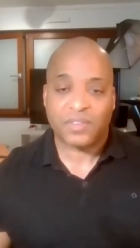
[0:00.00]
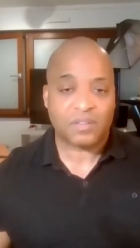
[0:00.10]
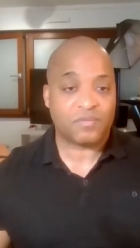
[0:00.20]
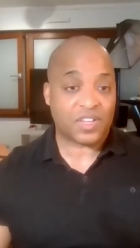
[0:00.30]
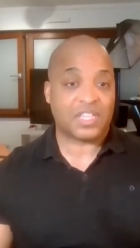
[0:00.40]

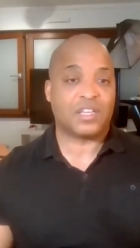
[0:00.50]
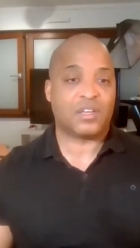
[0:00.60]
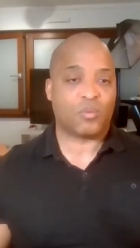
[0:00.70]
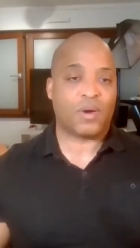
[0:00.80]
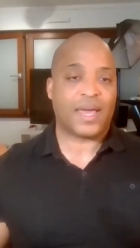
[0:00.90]

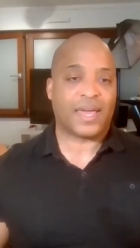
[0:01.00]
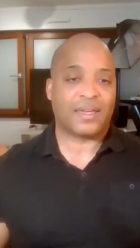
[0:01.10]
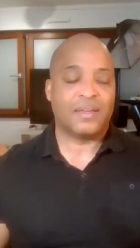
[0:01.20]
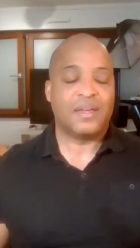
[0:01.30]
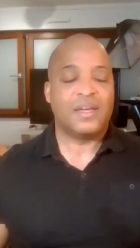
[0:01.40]
convenient
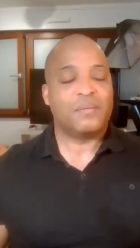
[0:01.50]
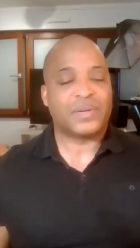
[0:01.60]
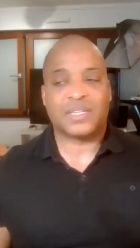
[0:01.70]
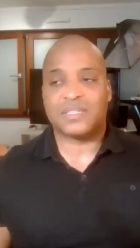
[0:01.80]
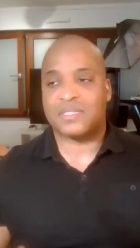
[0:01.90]
way,
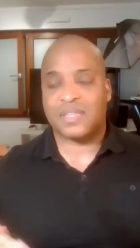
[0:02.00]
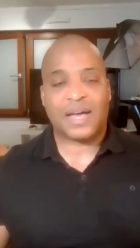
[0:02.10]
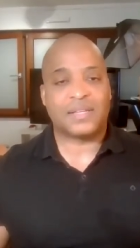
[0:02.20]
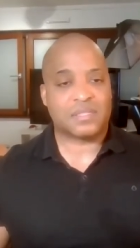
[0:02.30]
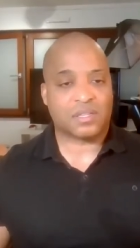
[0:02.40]
but mm-hmm. is
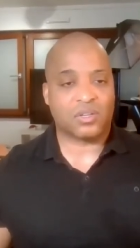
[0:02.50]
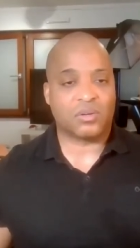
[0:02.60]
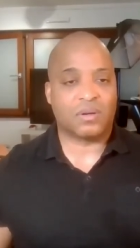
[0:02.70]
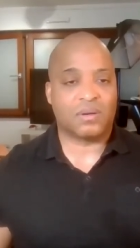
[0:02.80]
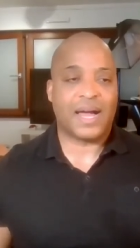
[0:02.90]
not
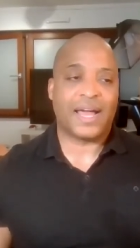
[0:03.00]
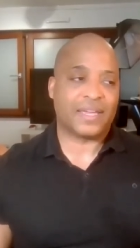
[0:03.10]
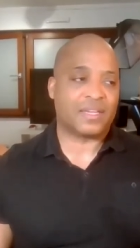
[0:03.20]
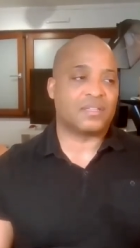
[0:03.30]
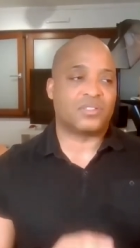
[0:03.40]
secure,
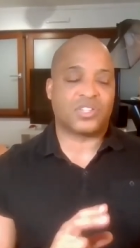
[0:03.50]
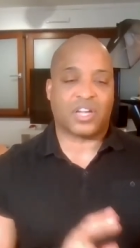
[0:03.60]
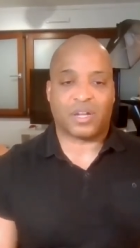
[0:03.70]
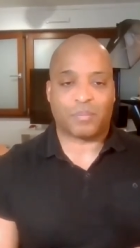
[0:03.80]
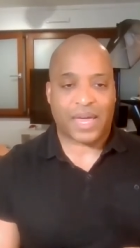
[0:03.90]
i.e.,
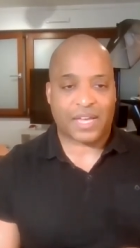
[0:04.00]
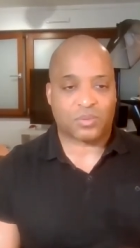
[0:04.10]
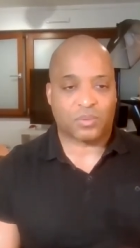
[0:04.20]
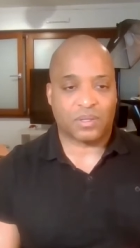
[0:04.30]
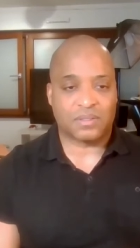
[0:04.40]
sharing
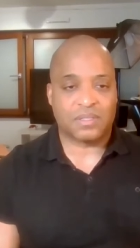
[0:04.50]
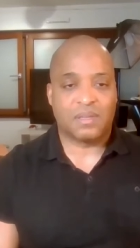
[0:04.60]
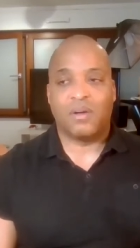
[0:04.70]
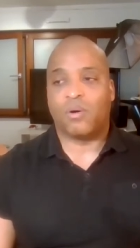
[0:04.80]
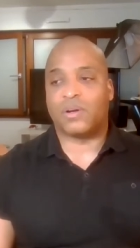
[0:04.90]
passwords
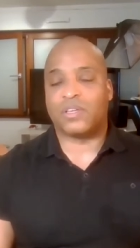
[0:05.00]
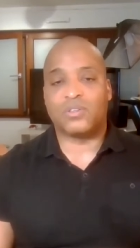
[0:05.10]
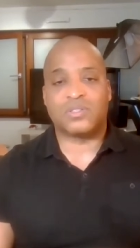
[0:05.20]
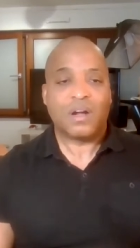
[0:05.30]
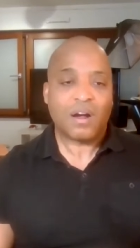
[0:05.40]
or mm-hmm.
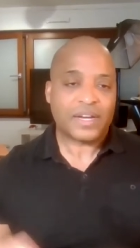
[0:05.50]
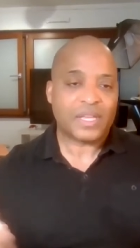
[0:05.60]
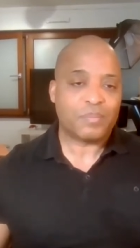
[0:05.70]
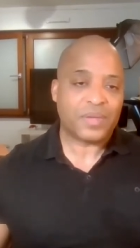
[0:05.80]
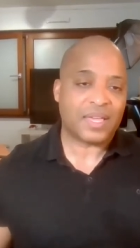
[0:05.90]
using
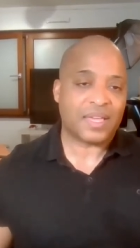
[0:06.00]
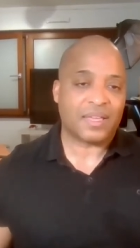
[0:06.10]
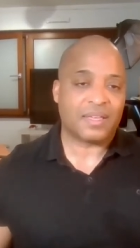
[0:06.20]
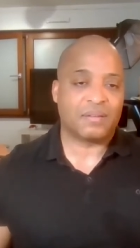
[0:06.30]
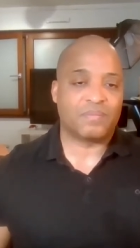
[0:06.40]

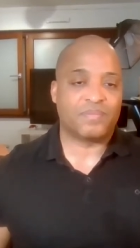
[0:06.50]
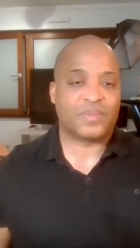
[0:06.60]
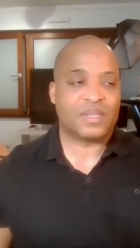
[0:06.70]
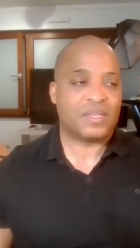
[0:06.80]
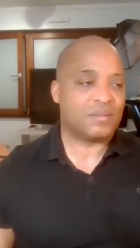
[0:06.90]
RDP
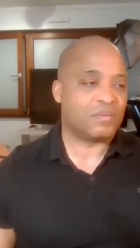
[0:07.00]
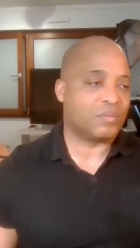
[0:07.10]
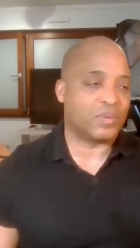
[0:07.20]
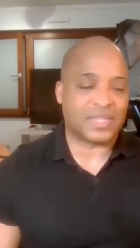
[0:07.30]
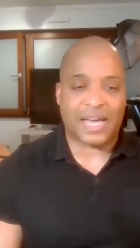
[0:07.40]

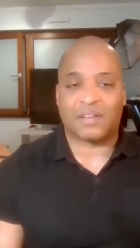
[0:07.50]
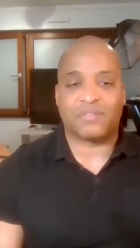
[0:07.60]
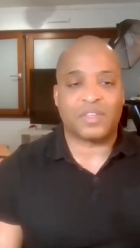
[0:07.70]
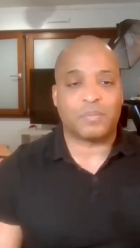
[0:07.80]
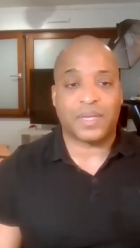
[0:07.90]
without
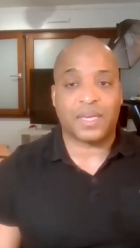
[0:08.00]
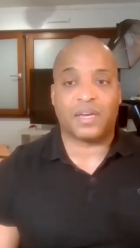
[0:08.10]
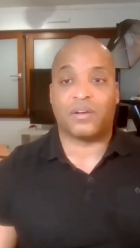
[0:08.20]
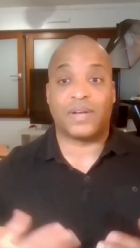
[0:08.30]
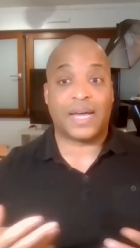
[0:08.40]
a
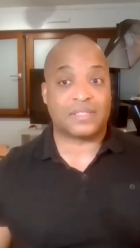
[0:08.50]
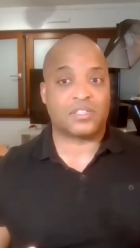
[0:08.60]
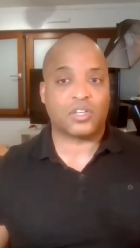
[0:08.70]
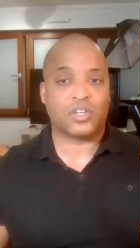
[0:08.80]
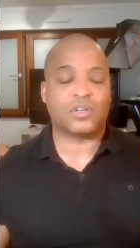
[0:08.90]
VPN or not
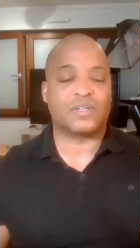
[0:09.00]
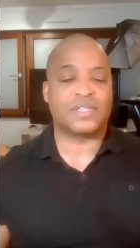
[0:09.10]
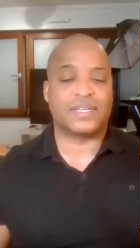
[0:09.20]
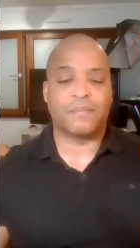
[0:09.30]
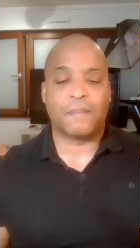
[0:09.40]

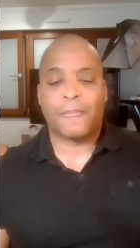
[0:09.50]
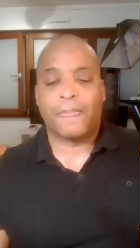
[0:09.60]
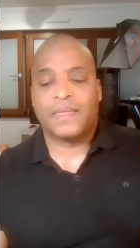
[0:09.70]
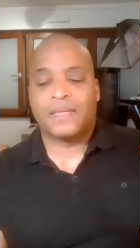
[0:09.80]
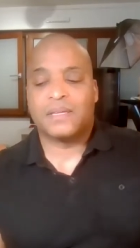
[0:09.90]
securely.
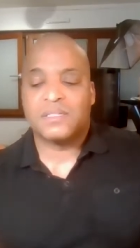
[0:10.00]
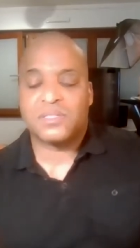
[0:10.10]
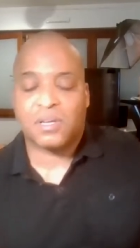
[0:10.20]
Mm-hmm.